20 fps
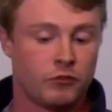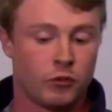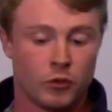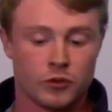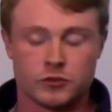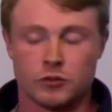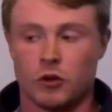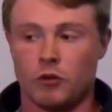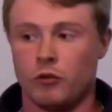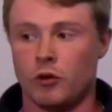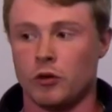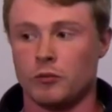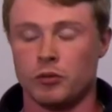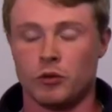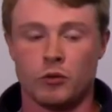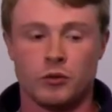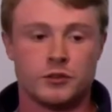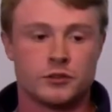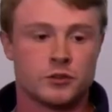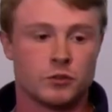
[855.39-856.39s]
force all of our
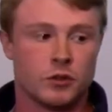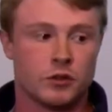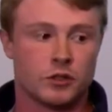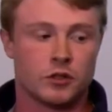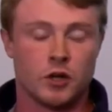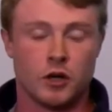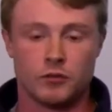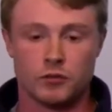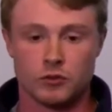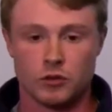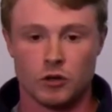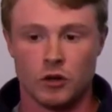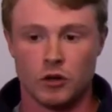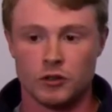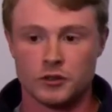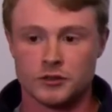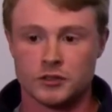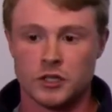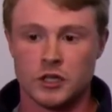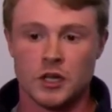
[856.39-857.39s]
employees to wear
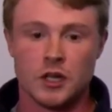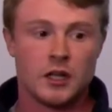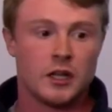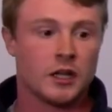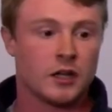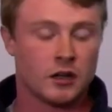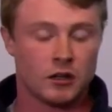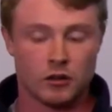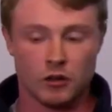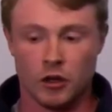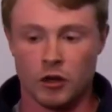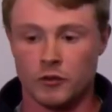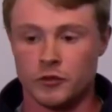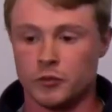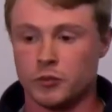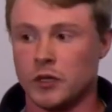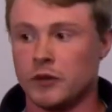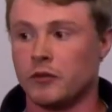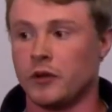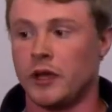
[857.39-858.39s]
coveralls and
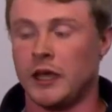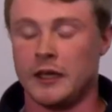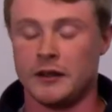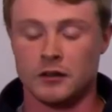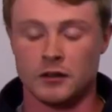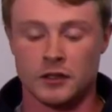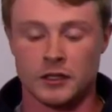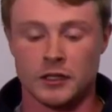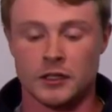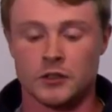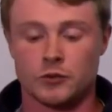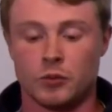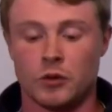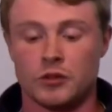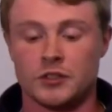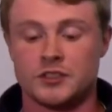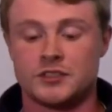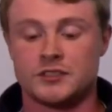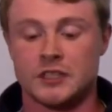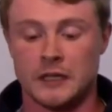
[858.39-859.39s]
gloves whenever handling it, as
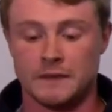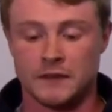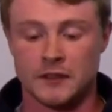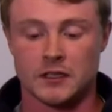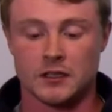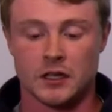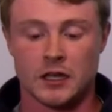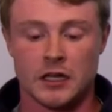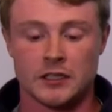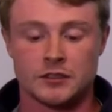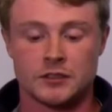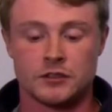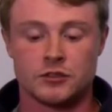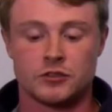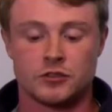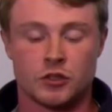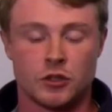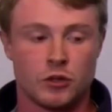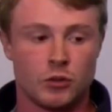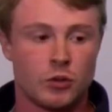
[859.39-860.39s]
well as safety
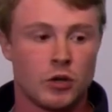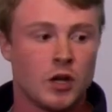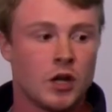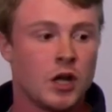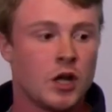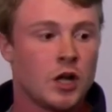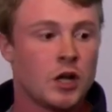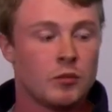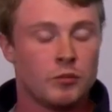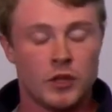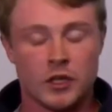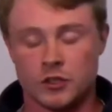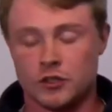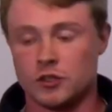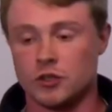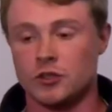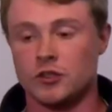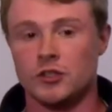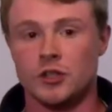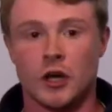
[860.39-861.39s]
glasses. So make
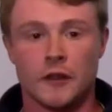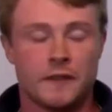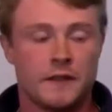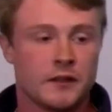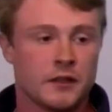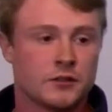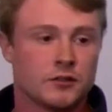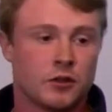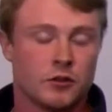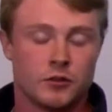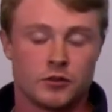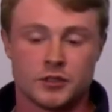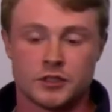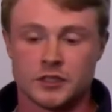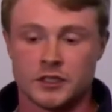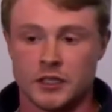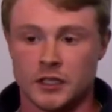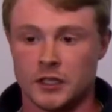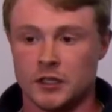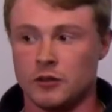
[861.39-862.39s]
sure nothing is on their
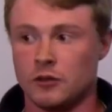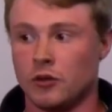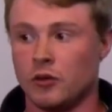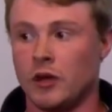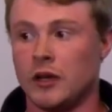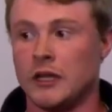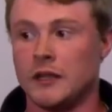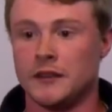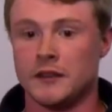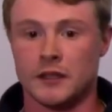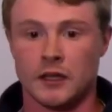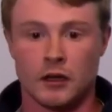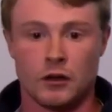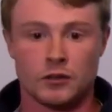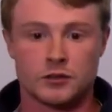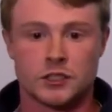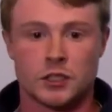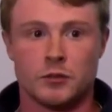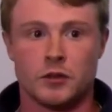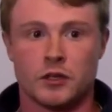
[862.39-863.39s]
skin or anything
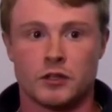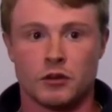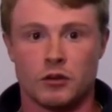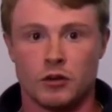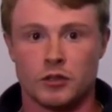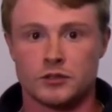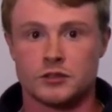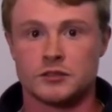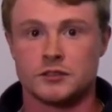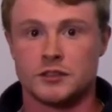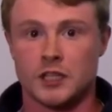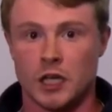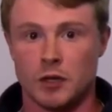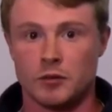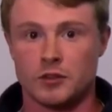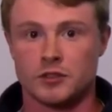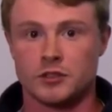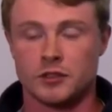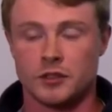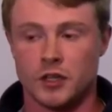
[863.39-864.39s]
else that may cause
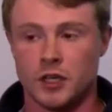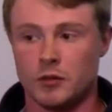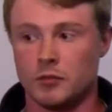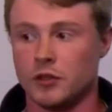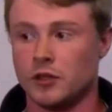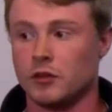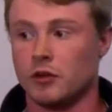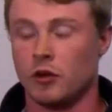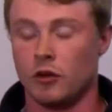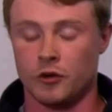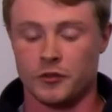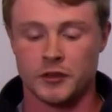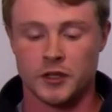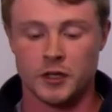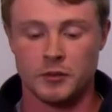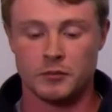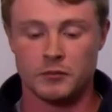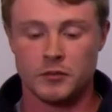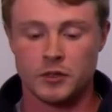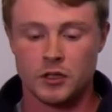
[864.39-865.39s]
damage to them and hurt
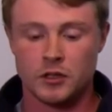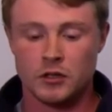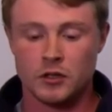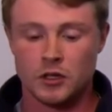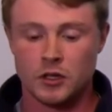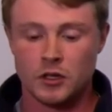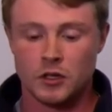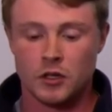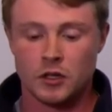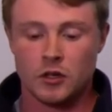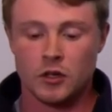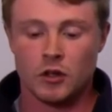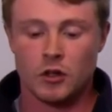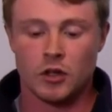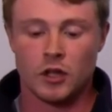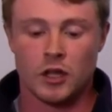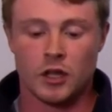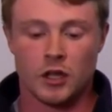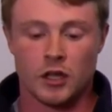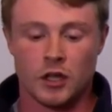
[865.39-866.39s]
them.
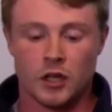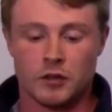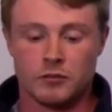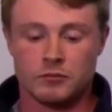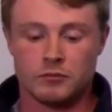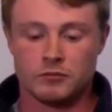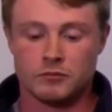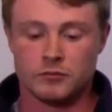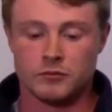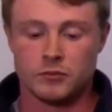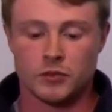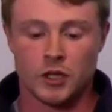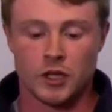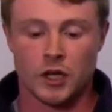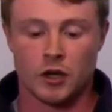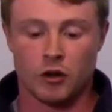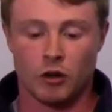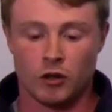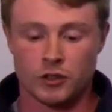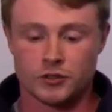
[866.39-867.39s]
And
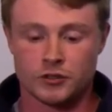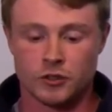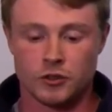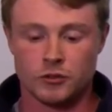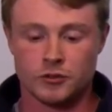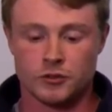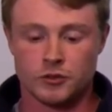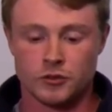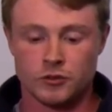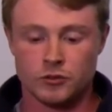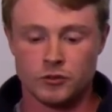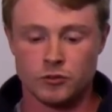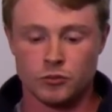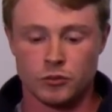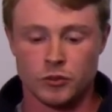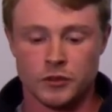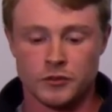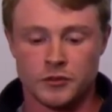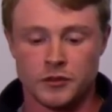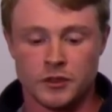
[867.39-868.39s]
also
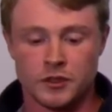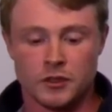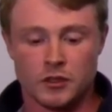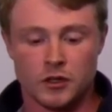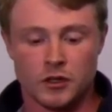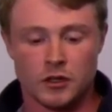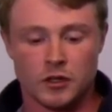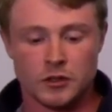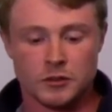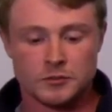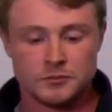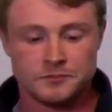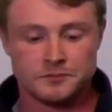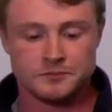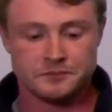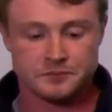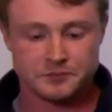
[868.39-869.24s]
too, with the